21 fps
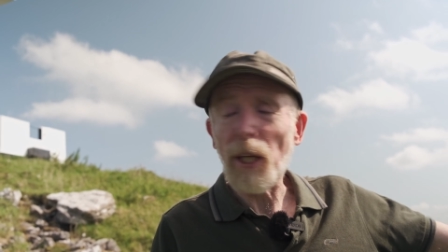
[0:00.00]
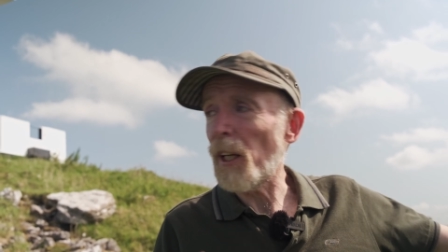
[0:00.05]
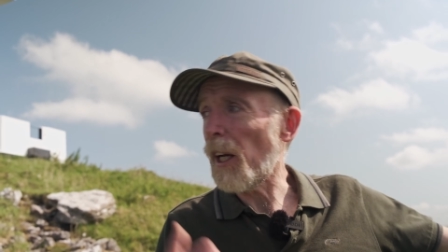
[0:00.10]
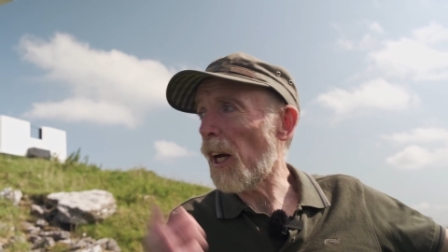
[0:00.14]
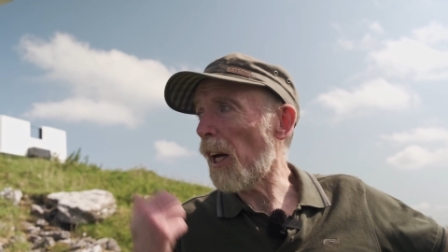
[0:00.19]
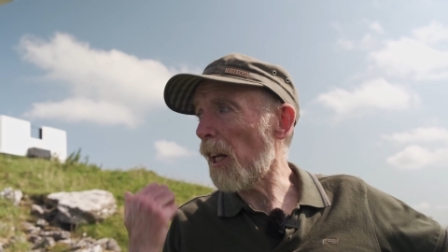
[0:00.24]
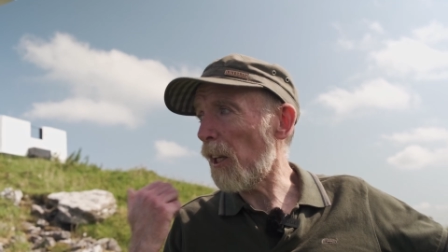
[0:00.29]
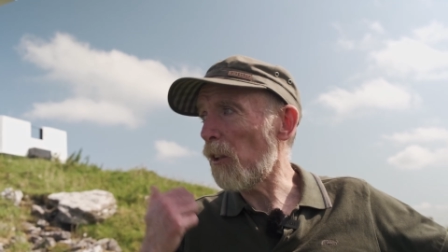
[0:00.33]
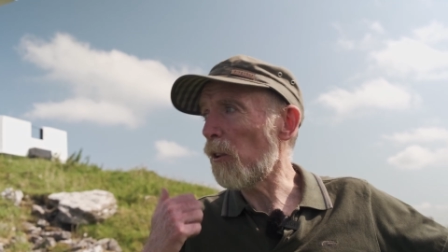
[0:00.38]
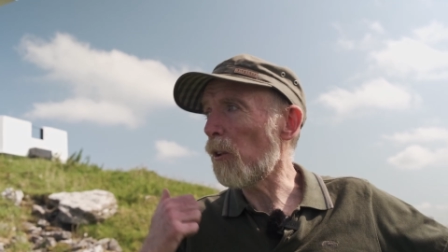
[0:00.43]
and
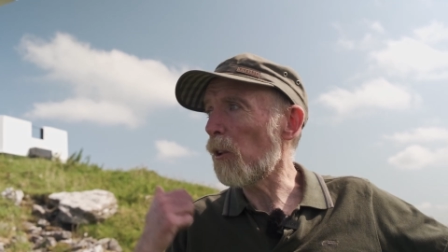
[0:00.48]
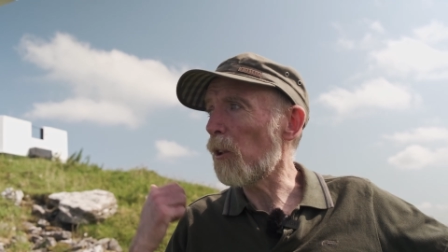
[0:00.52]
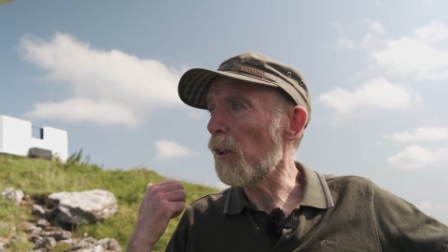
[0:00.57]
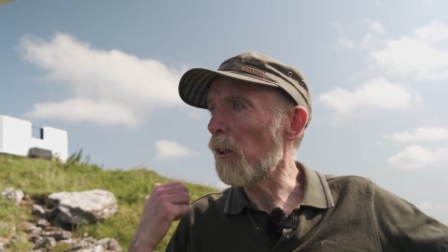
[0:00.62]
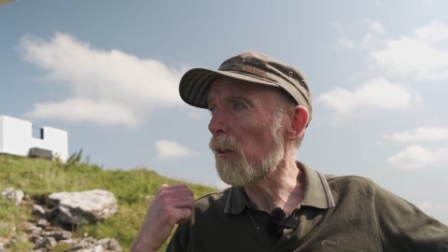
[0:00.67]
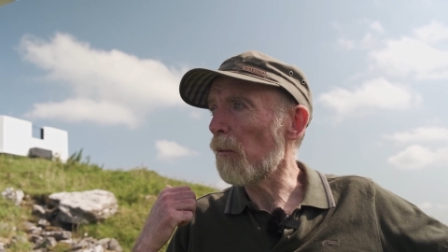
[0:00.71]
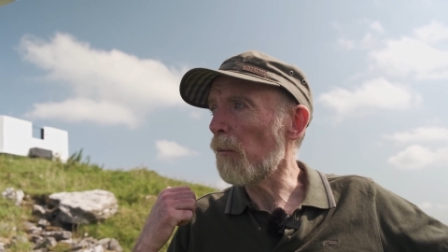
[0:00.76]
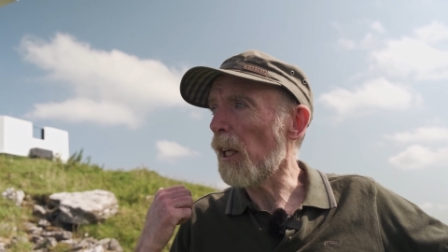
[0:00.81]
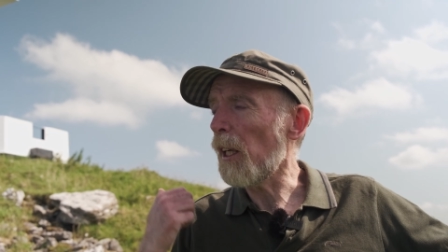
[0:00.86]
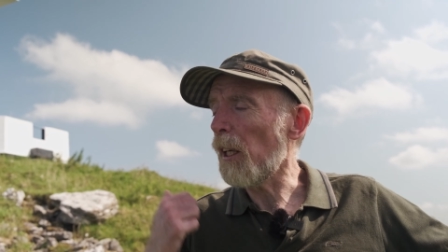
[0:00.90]

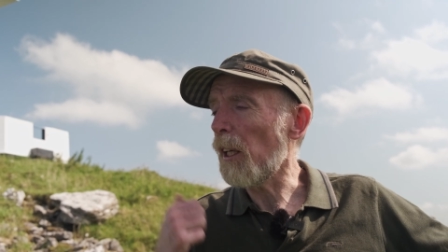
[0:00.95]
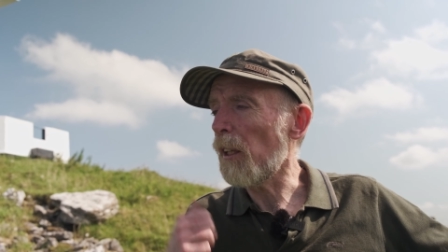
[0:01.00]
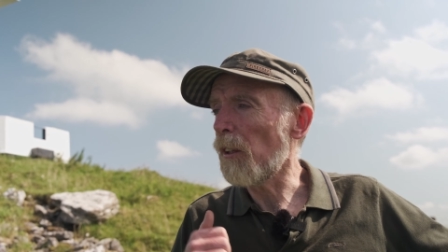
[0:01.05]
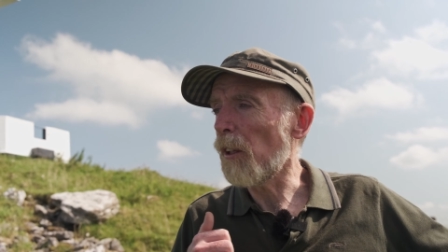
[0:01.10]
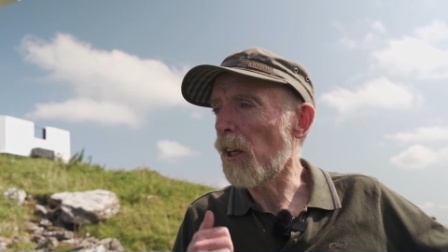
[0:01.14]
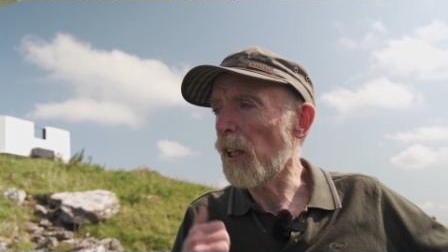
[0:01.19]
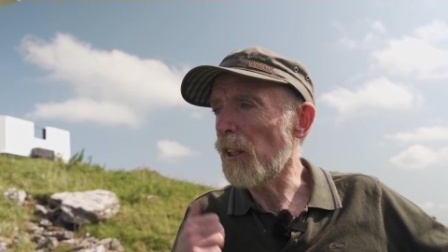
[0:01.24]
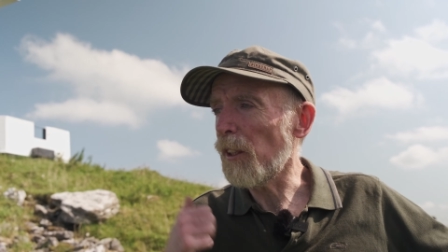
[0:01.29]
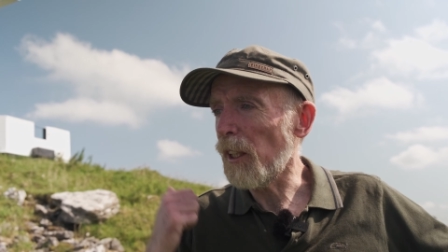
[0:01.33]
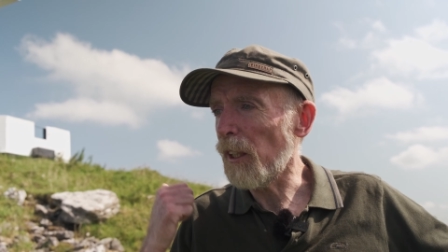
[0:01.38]
another
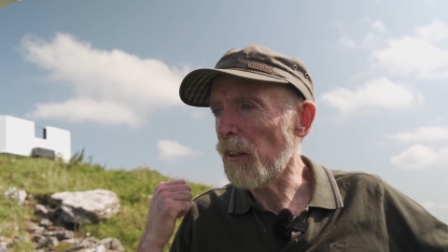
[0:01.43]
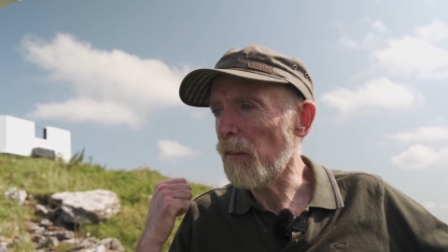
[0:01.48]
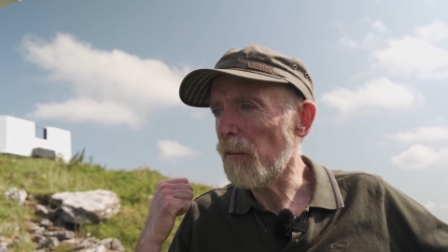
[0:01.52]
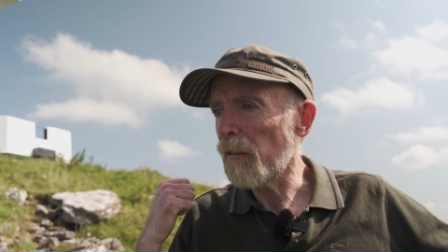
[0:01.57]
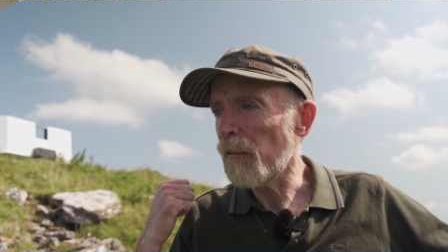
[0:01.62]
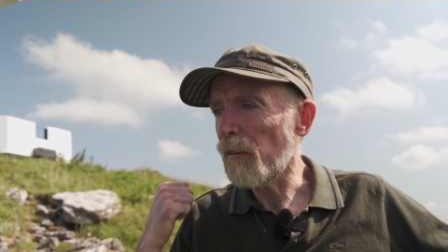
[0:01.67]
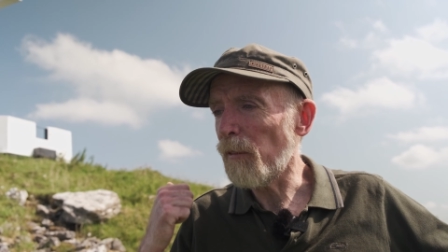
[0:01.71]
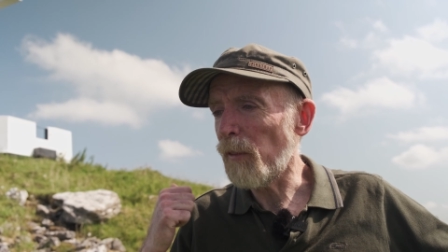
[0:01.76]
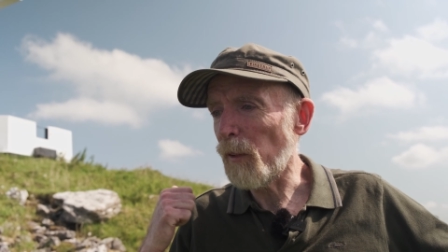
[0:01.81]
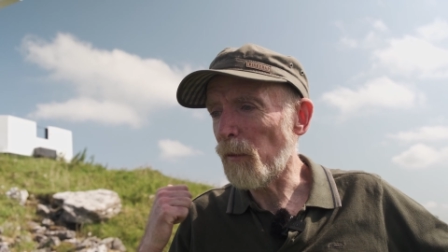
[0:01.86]

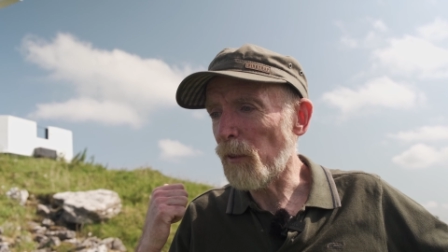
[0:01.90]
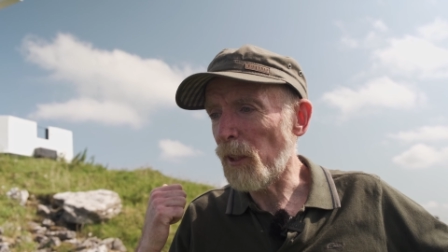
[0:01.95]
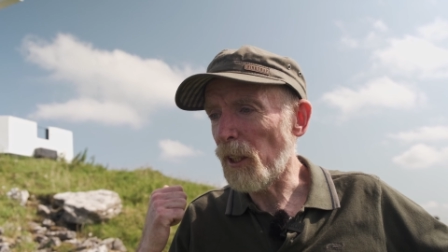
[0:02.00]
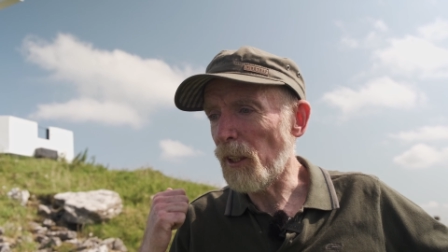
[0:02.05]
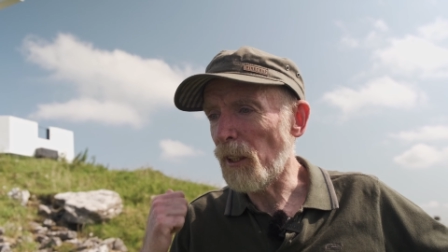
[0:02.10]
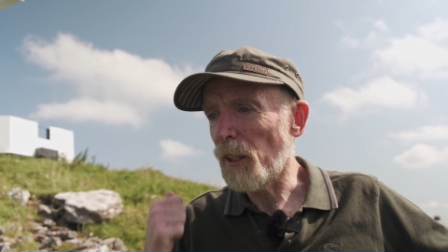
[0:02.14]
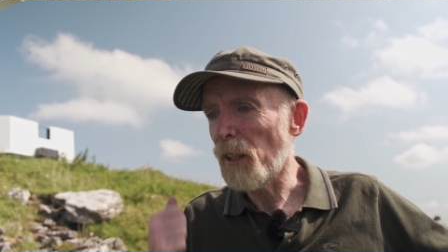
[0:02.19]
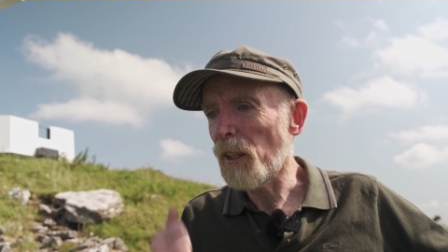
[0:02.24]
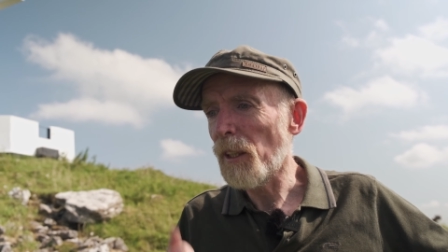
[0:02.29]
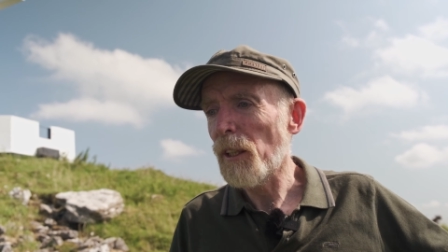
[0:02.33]

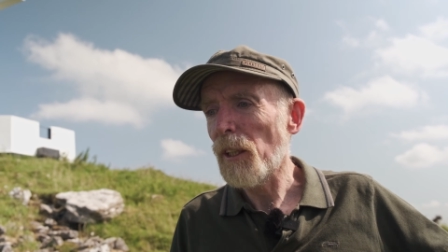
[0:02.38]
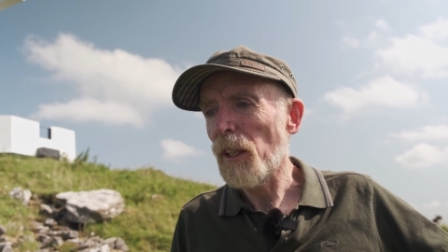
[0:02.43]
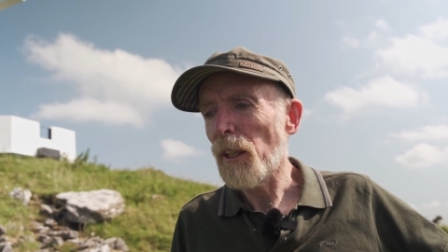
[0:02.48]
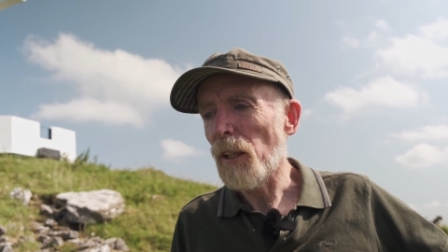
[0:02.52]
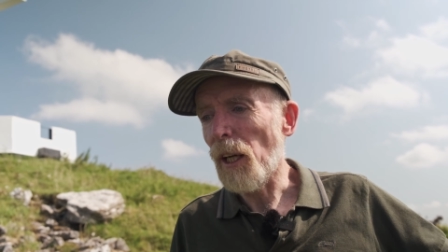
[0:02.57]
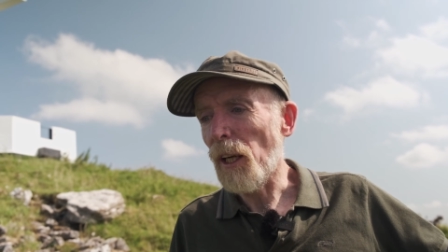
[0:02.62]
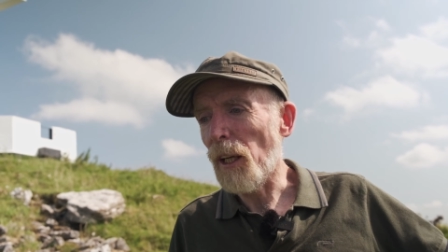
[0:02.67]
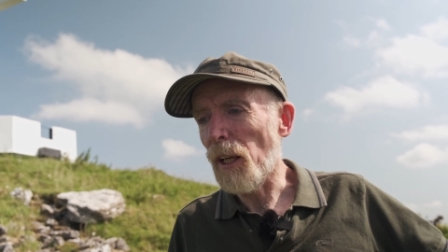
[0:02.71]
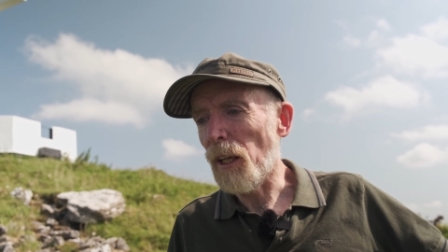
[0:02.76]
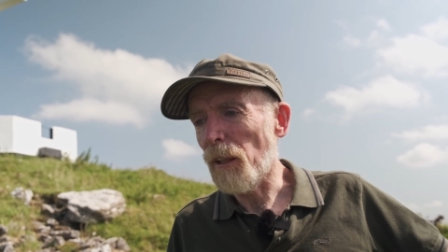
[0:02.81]
1950
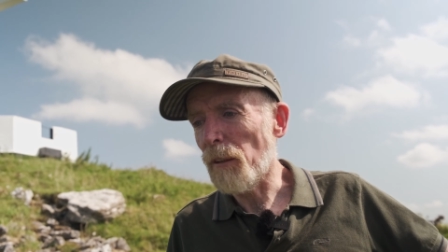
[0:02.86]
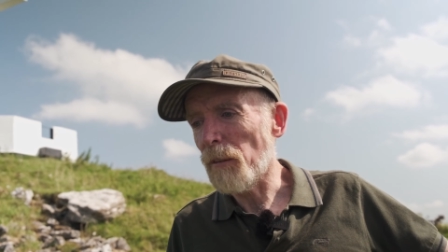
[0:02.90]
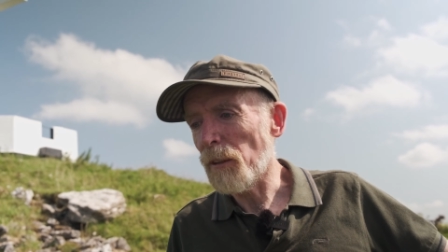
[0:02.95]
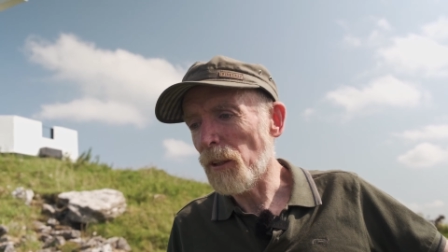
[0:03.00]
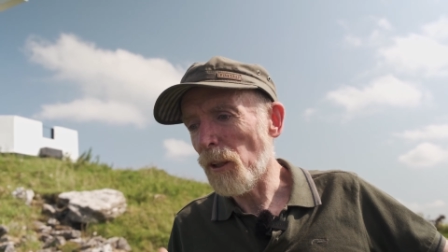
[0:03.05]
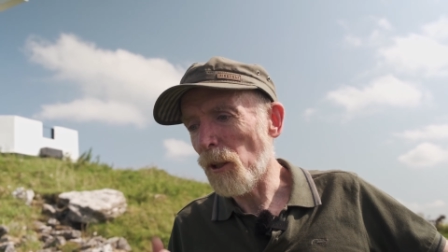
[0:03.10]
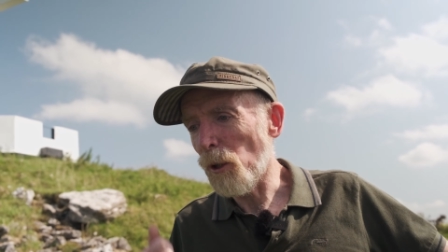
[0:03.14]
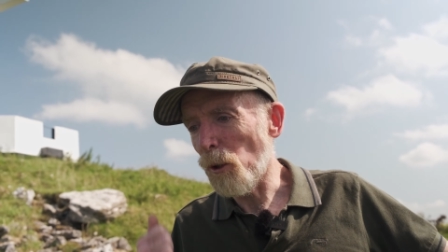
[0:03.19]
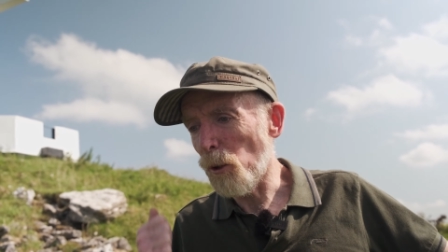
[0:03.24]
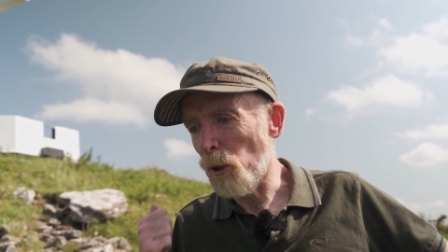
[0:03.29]

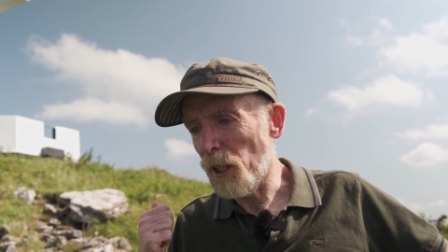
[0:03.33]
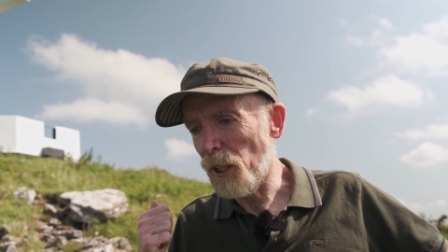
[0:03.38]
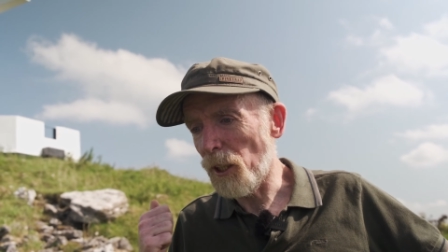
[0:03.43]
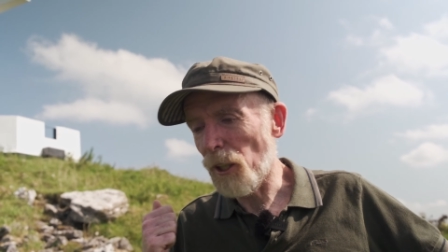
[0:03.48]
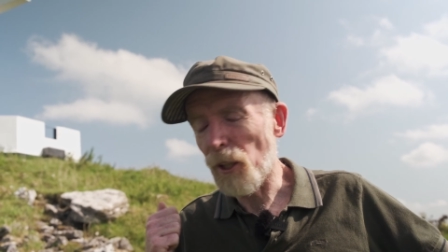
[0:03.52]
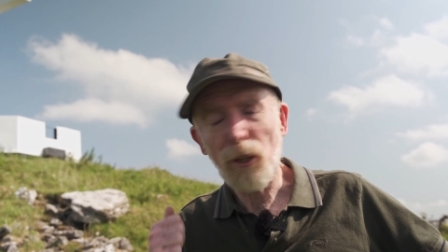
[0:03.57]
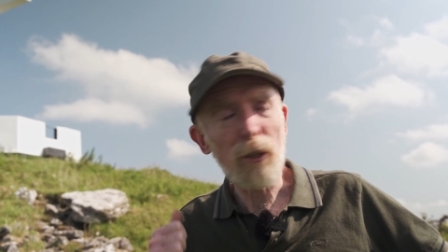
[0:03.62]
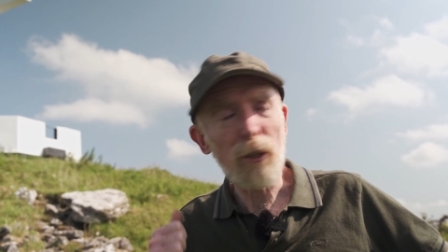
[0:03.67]
Holy Year